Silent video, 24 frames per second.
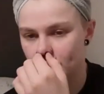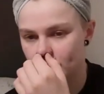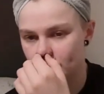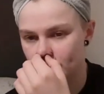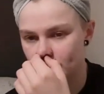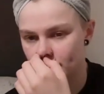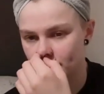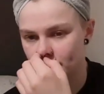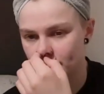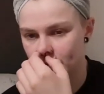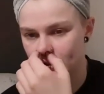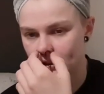
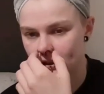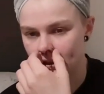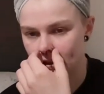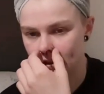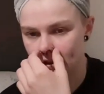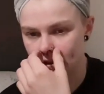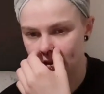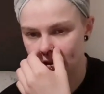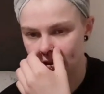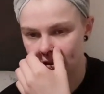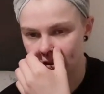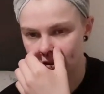if
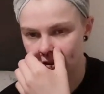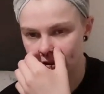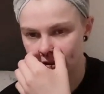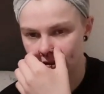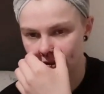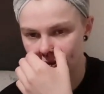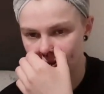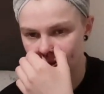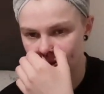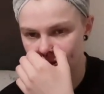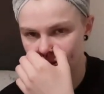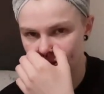I
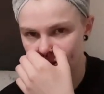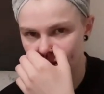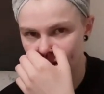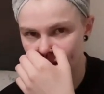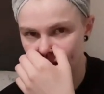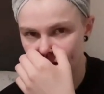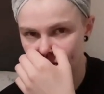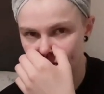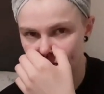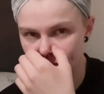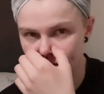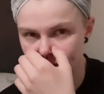
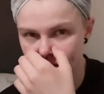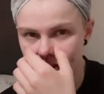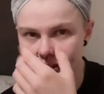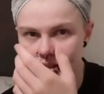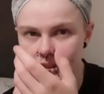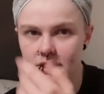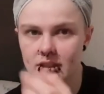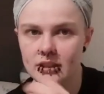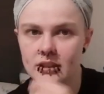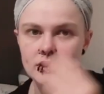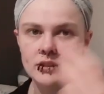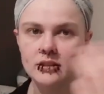need
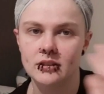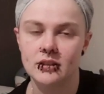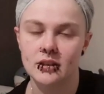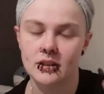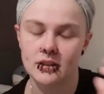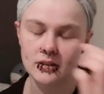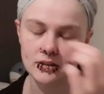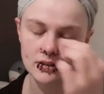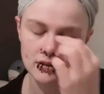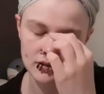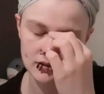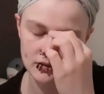routine,
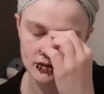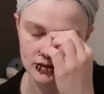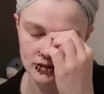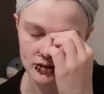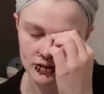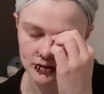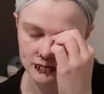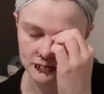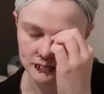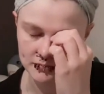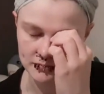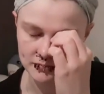
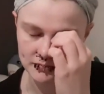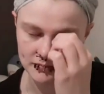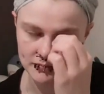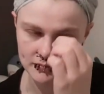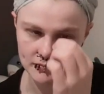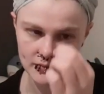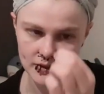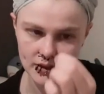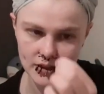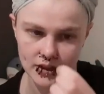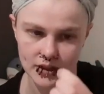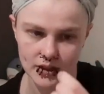
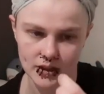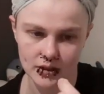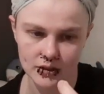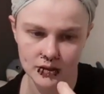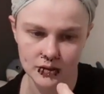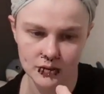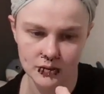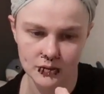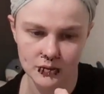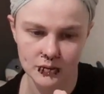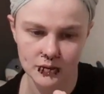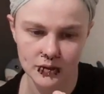
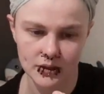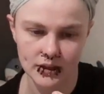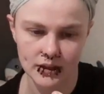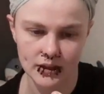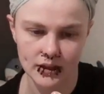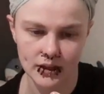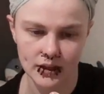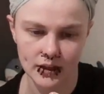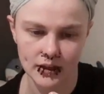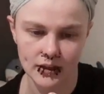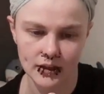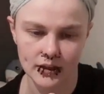how
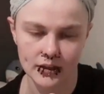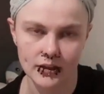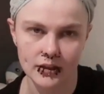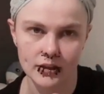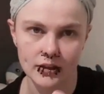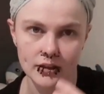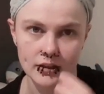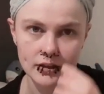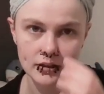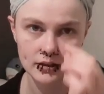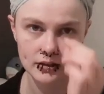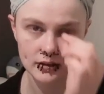
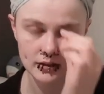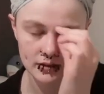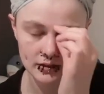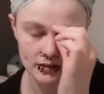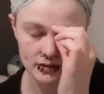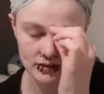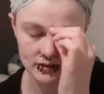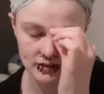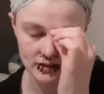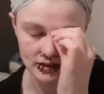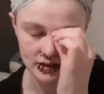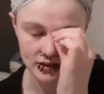I
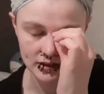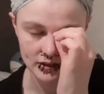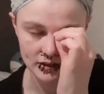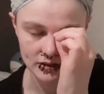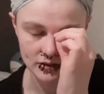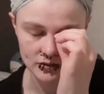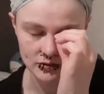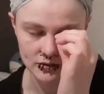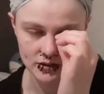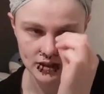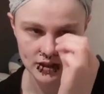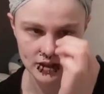
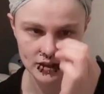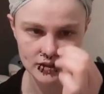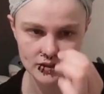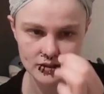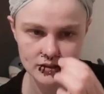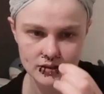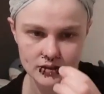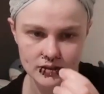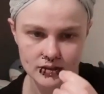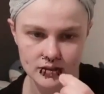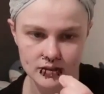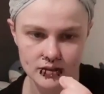interact